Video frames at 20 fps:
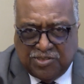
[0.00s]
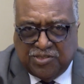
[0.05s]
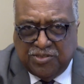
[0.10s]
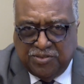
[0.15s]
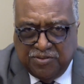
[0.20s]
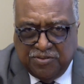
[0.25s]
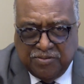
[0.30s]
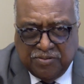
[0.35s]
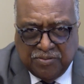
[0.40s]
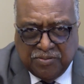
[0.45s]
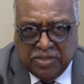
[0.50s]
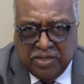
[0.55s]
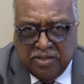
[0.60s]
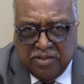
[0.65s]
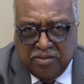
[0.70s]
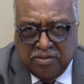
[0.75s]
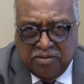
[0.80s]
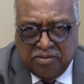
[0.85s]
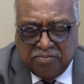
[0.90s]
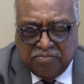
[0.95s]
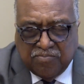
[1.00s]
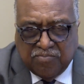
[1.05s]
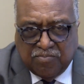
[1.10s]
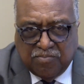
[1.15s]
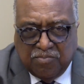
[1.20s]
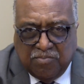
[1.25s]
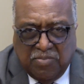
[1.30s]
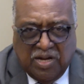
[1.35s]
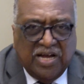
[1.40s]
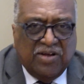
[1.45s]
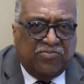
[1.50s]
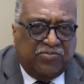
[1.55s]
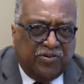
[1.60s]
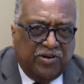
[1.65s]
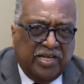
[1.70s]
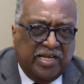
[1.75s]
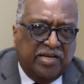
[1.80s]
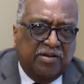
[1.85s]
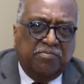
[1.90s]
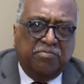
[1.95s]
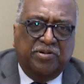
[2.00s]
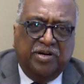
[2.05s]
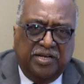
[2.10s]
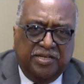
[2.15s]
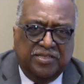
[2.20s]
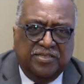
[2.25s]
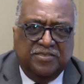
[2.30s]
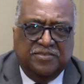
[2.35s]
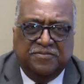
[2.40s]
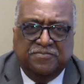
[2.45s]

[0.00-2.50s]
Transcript: to my friend and brother,